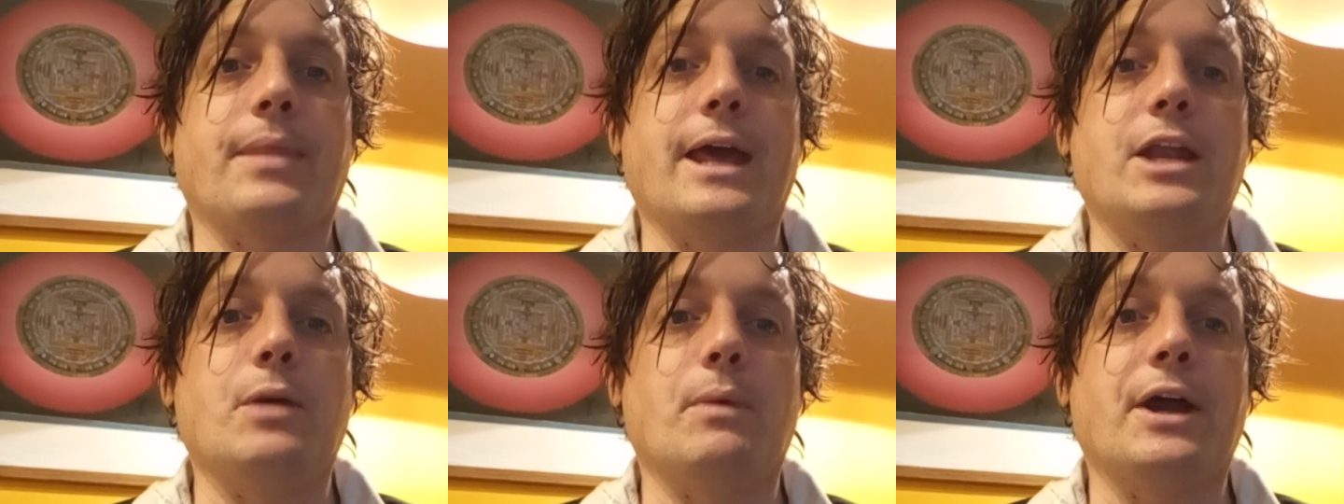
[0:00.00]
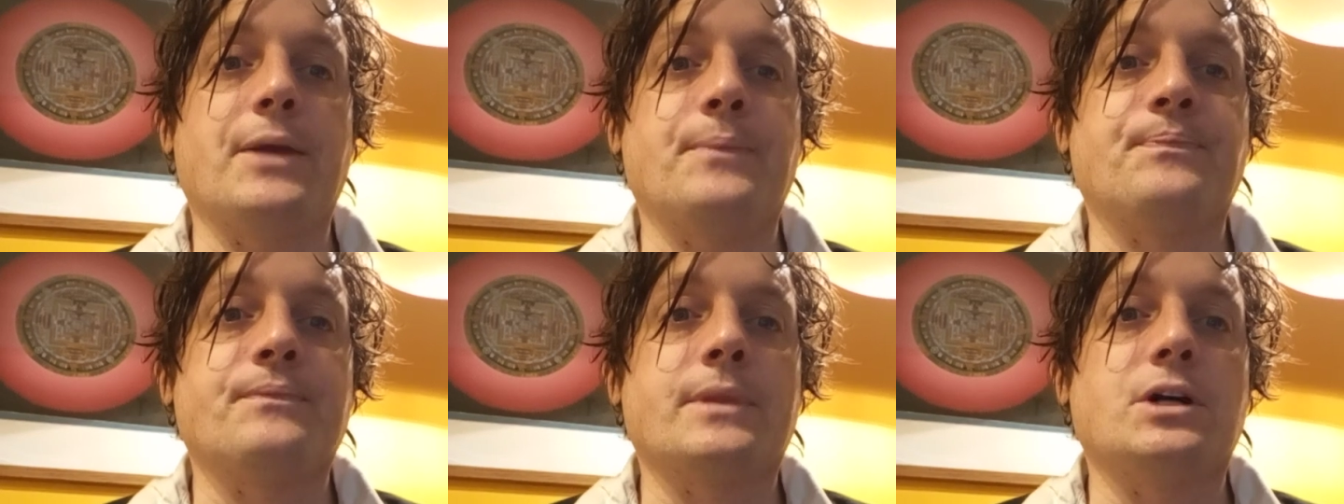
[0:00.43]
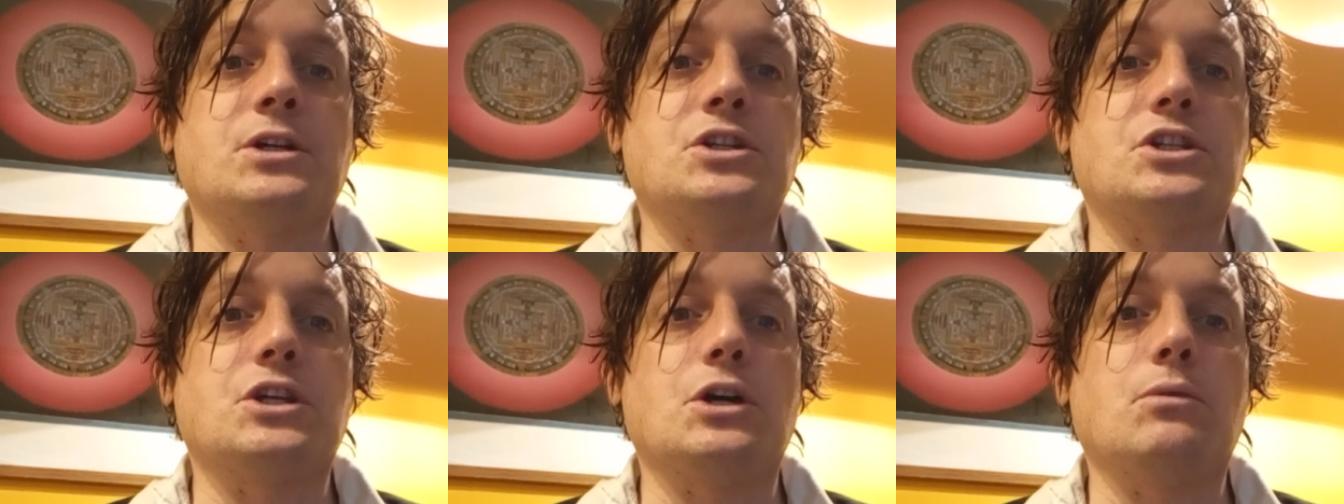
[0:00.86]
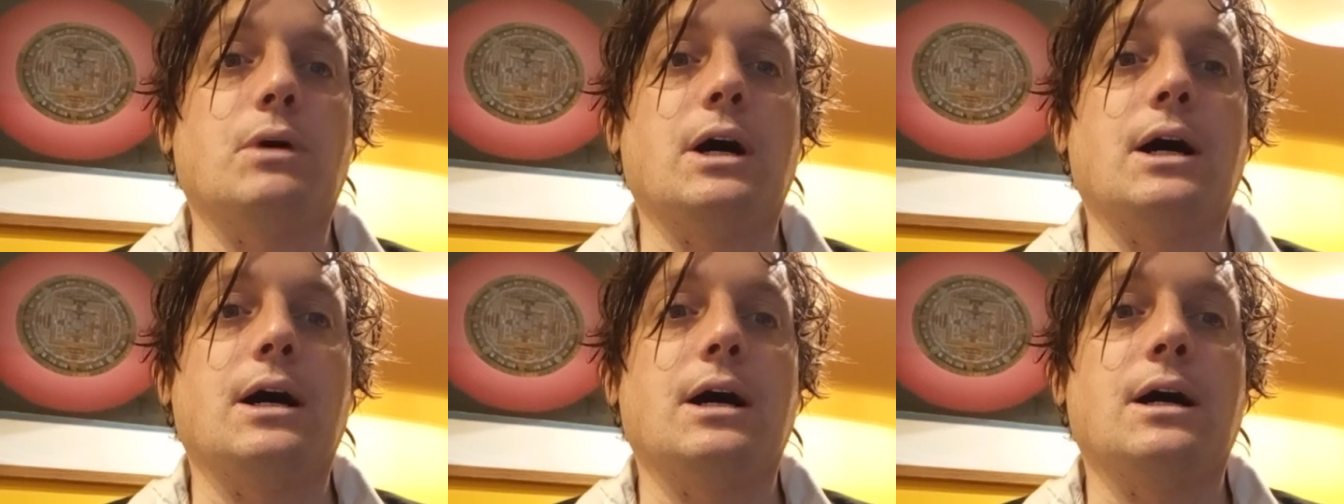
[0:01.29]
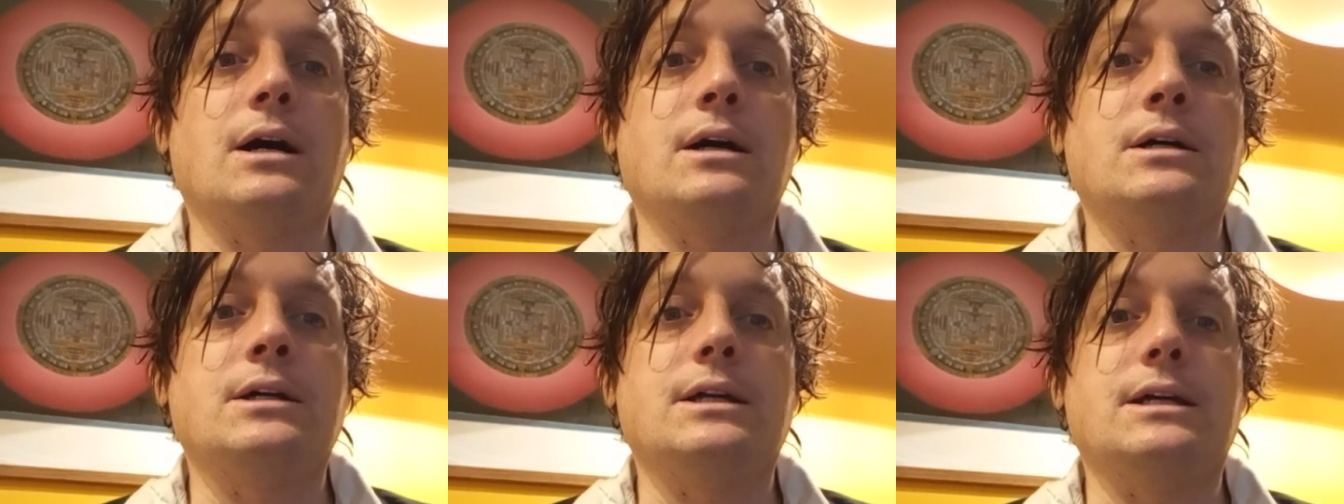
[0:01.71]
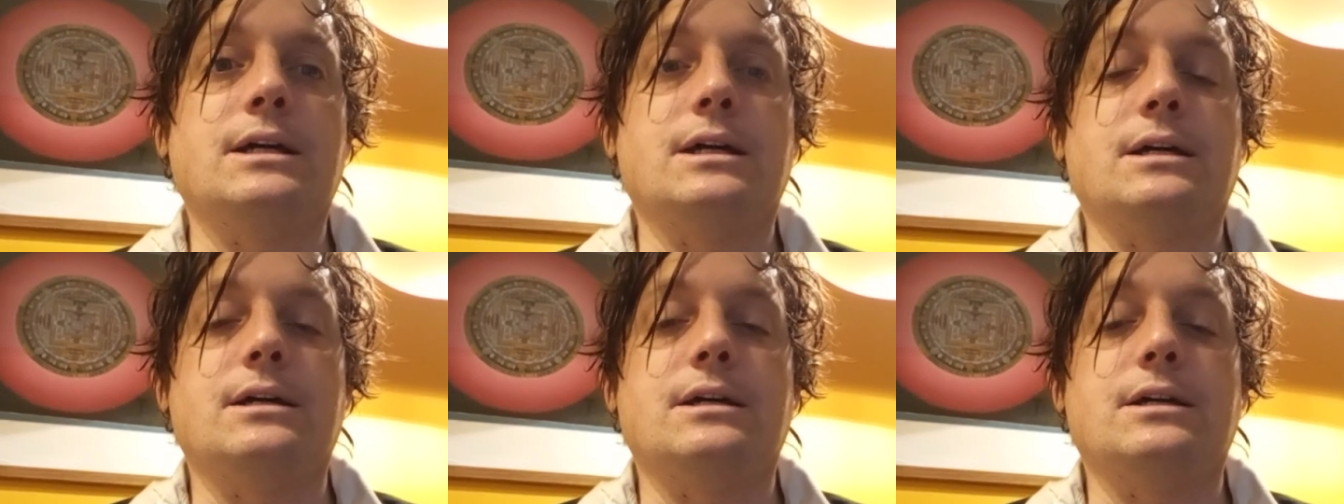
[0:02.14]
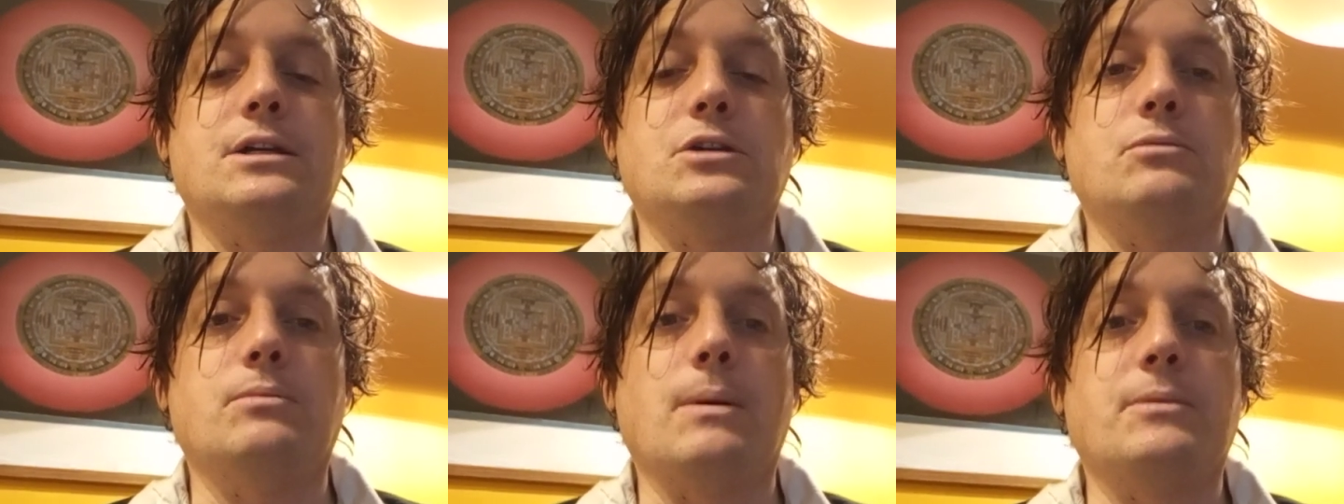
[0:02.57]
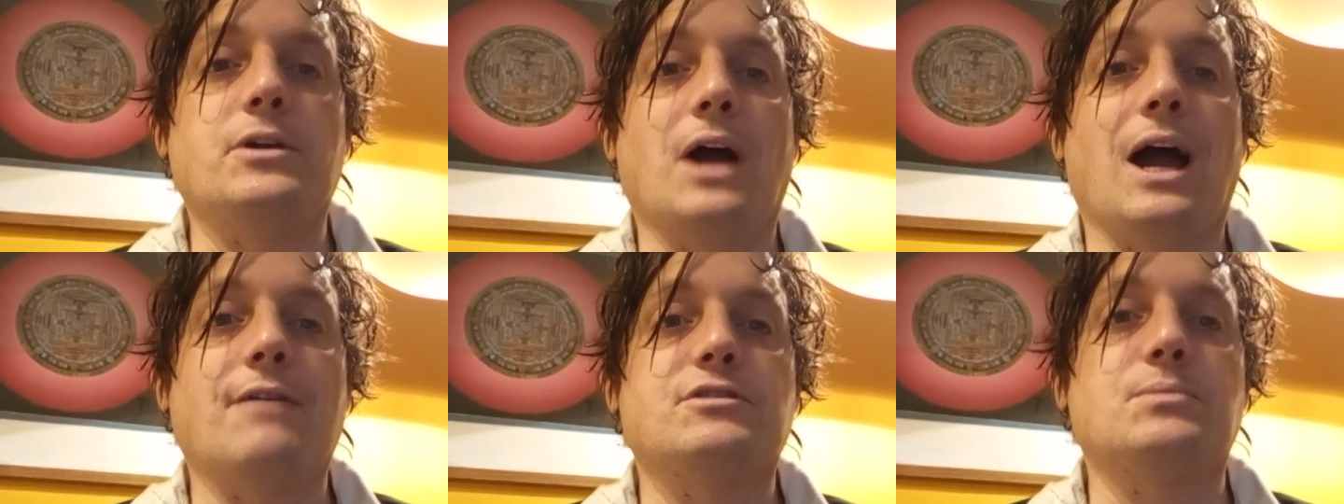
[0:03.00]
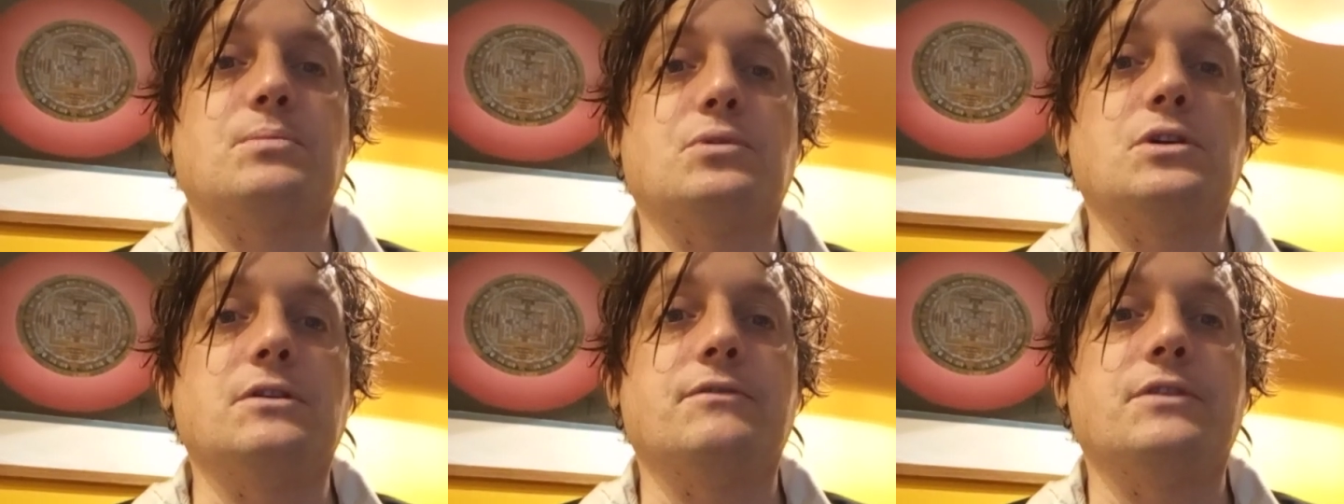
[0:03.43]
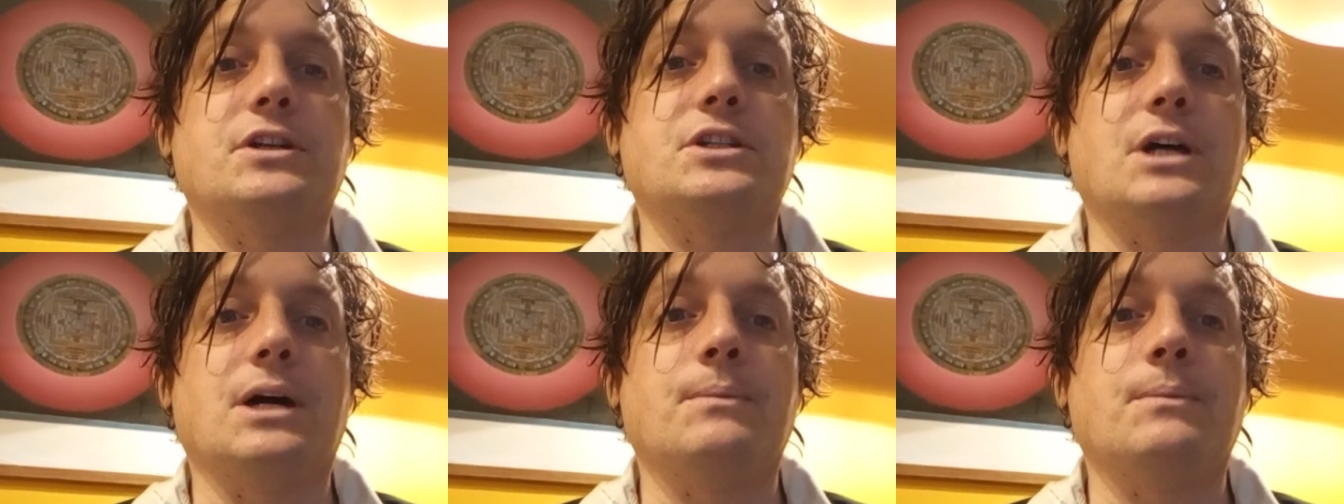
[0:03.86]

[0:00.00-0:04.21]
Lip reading: Anyway, so you remember you have to prove that